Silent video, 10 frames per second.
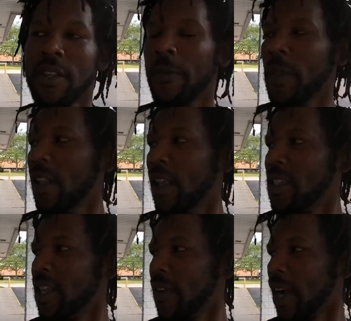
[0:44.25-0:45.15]
So
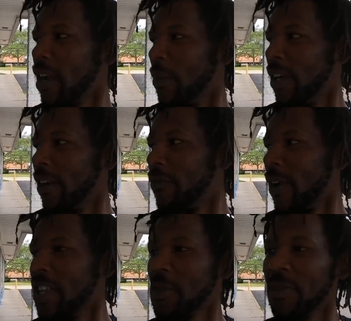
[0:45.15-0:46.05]
let's see if I can come in here and
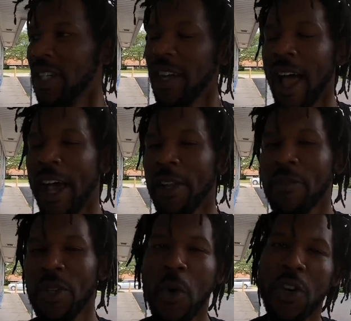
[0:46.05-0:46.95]
find some good
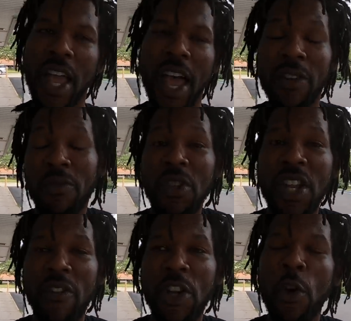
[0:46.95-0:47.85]
items or not. You
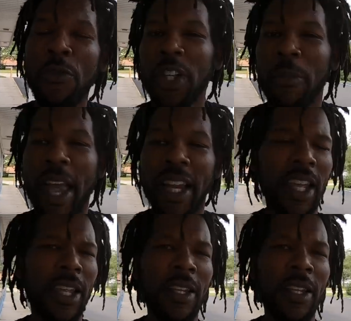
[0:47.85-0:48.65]
never know on fill a bag day.